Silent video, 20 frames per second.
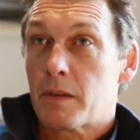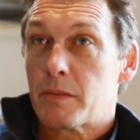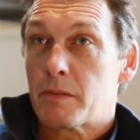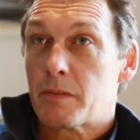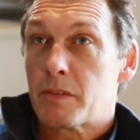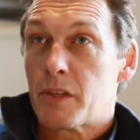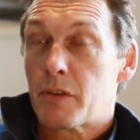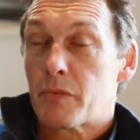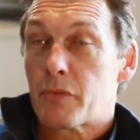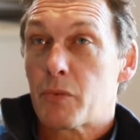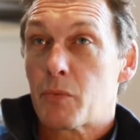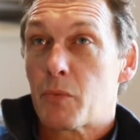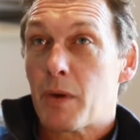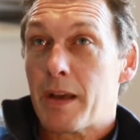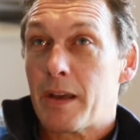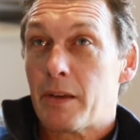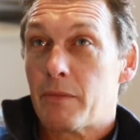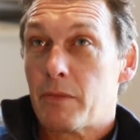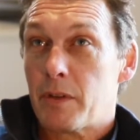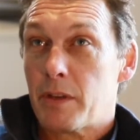different
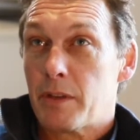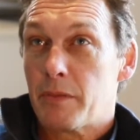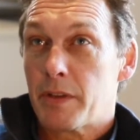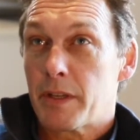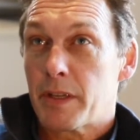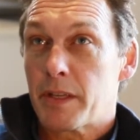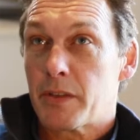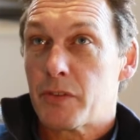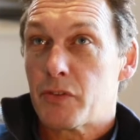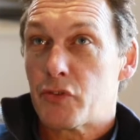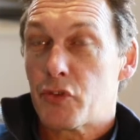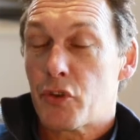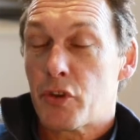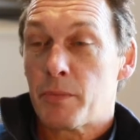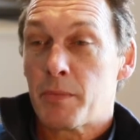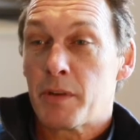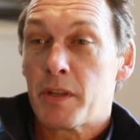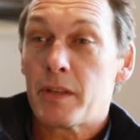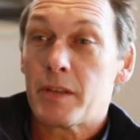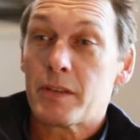way of living in
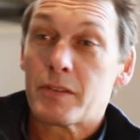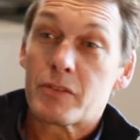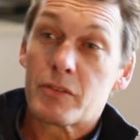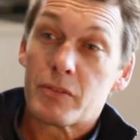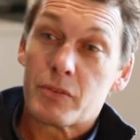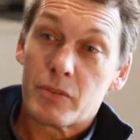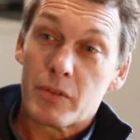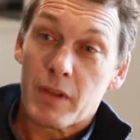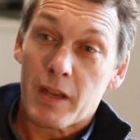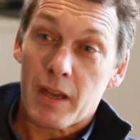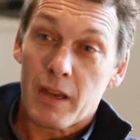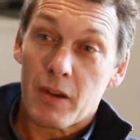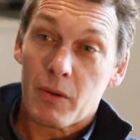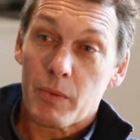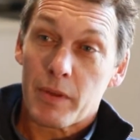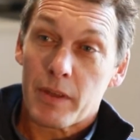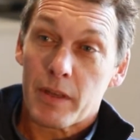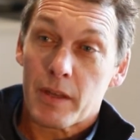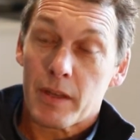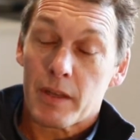Germany to how
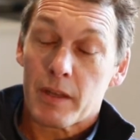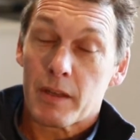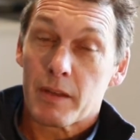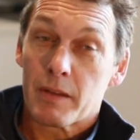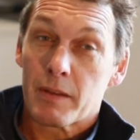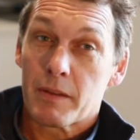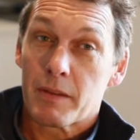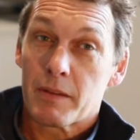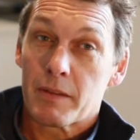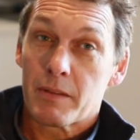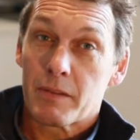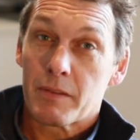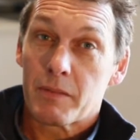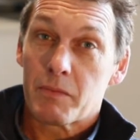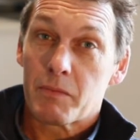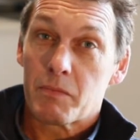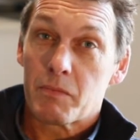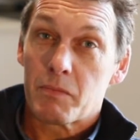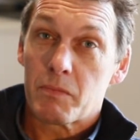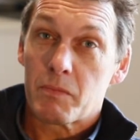we
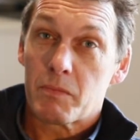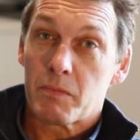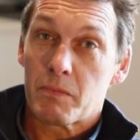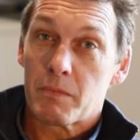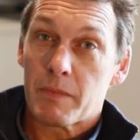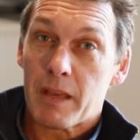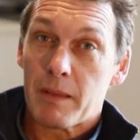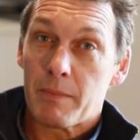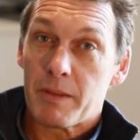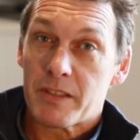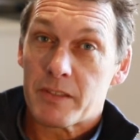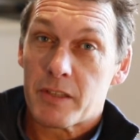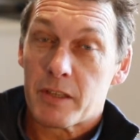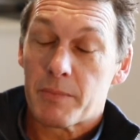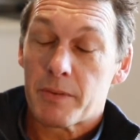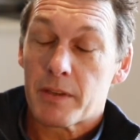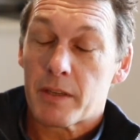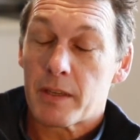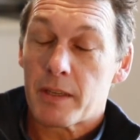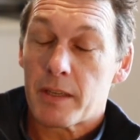maybe
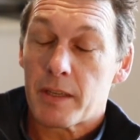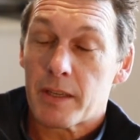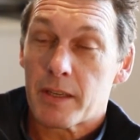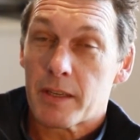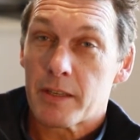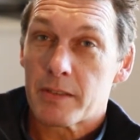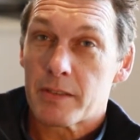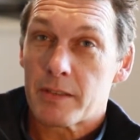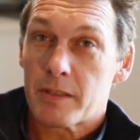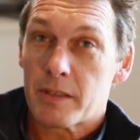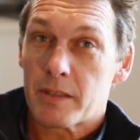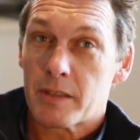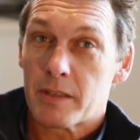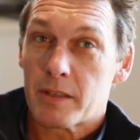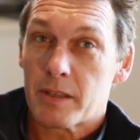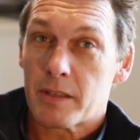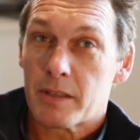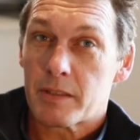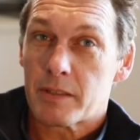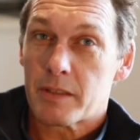typically
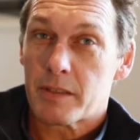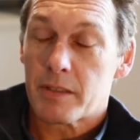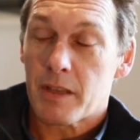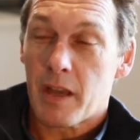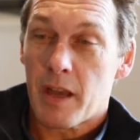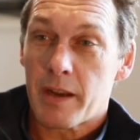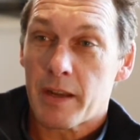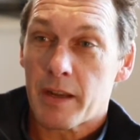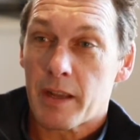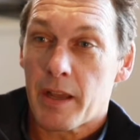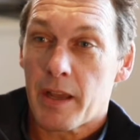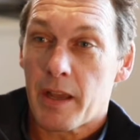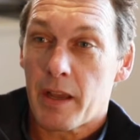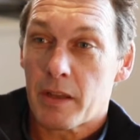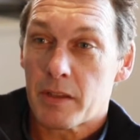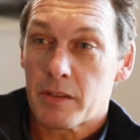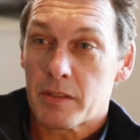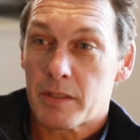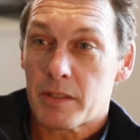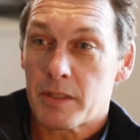consider designing a
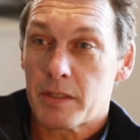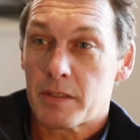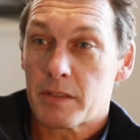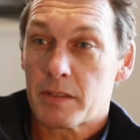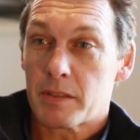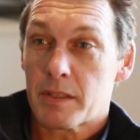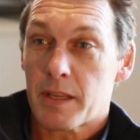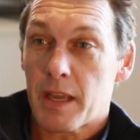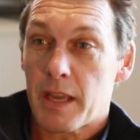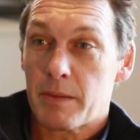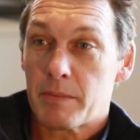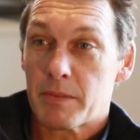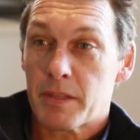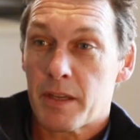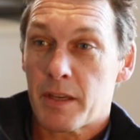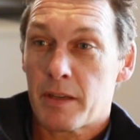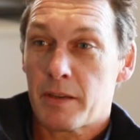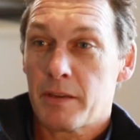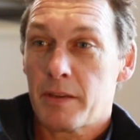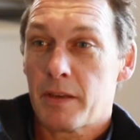house in Cape
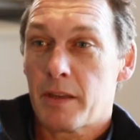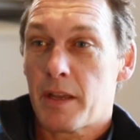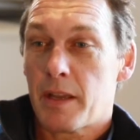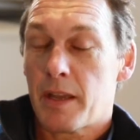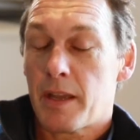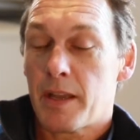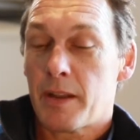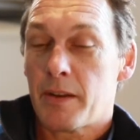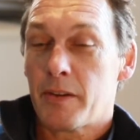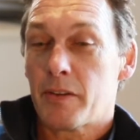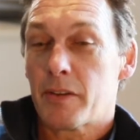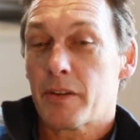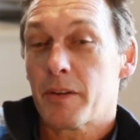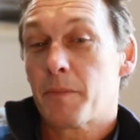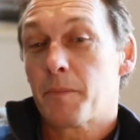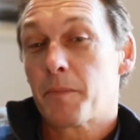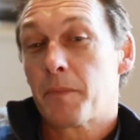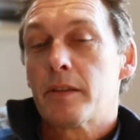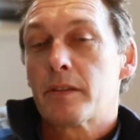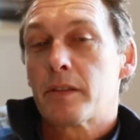Town. And
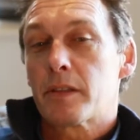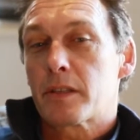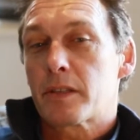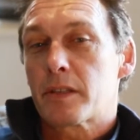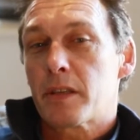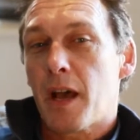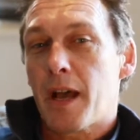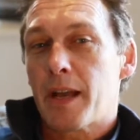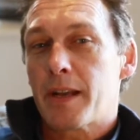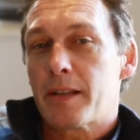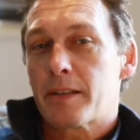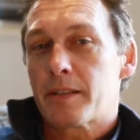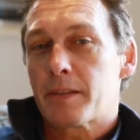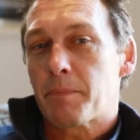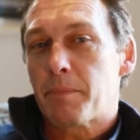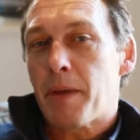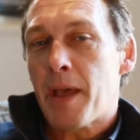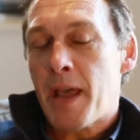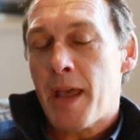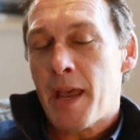so the site is a
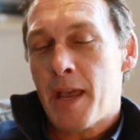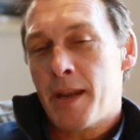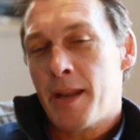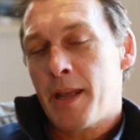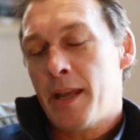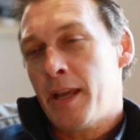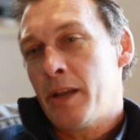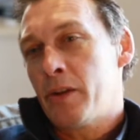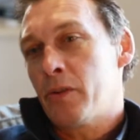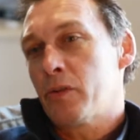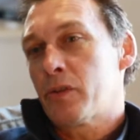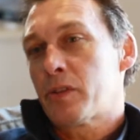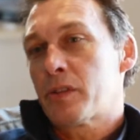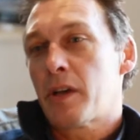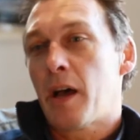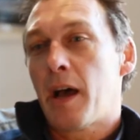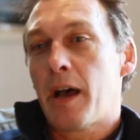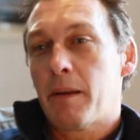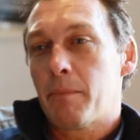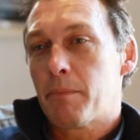panhandle
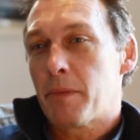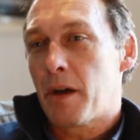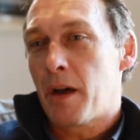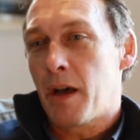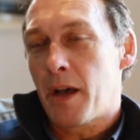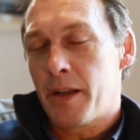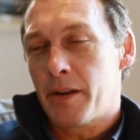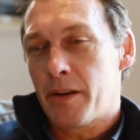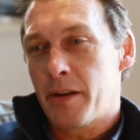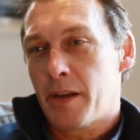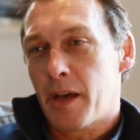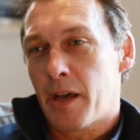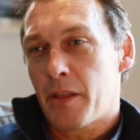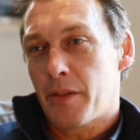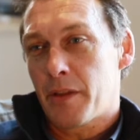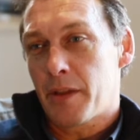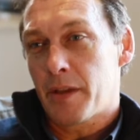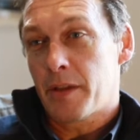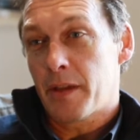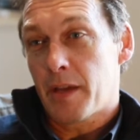site behind
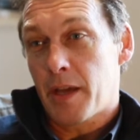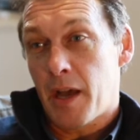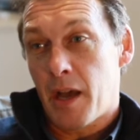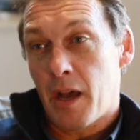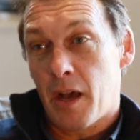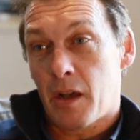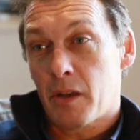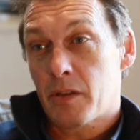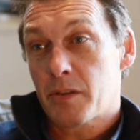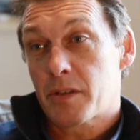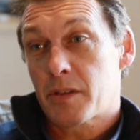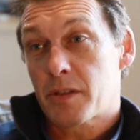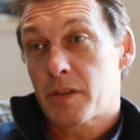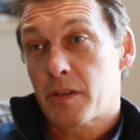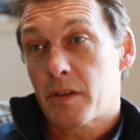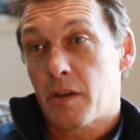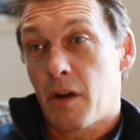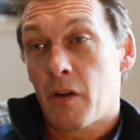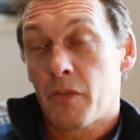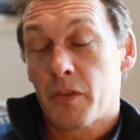another house
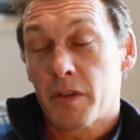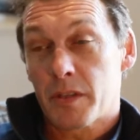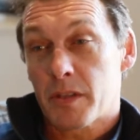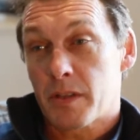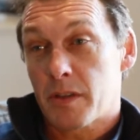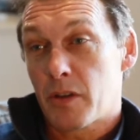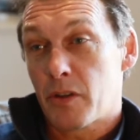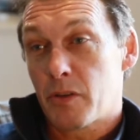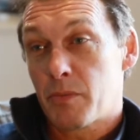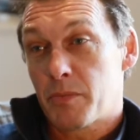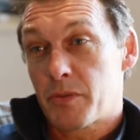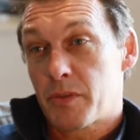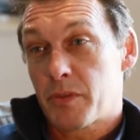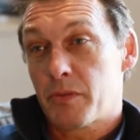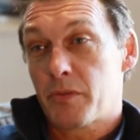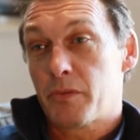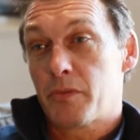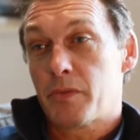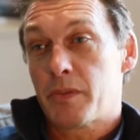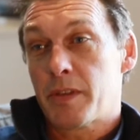on the slopes
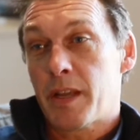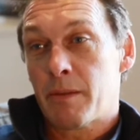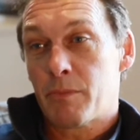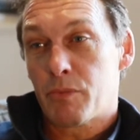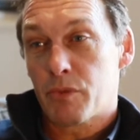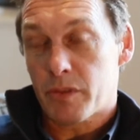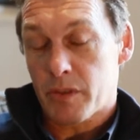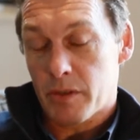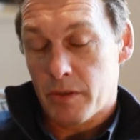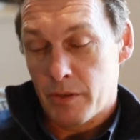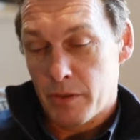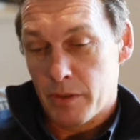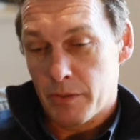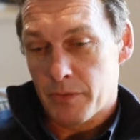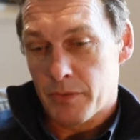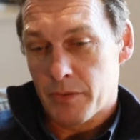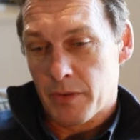of Kloof,